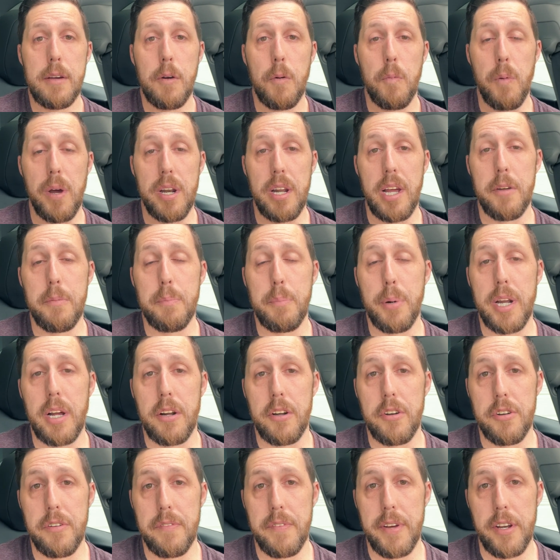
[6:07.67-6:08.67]
when I put out
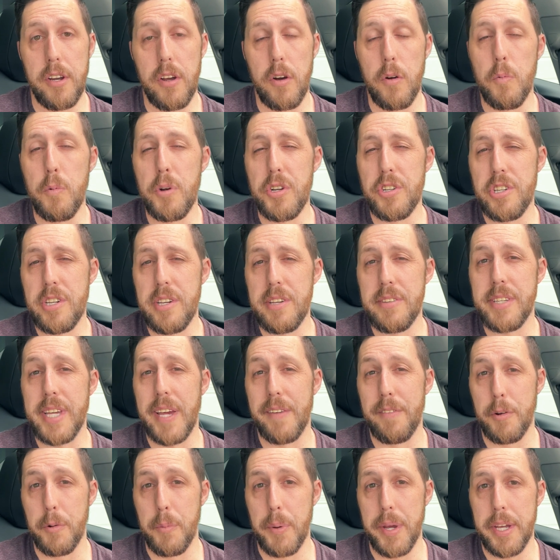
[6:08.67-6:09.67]
a new video, which is
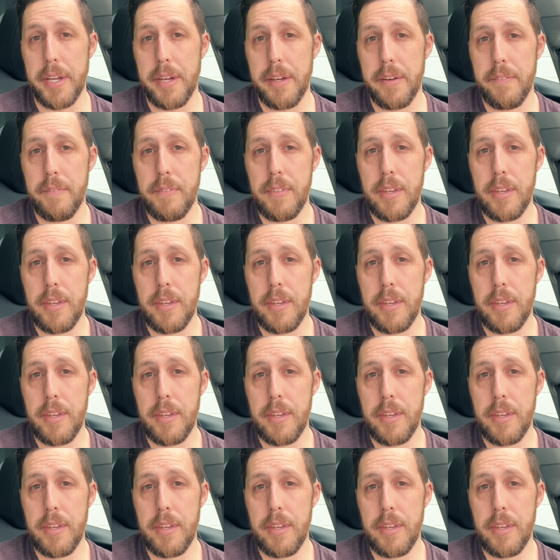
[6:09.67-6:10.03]
every week.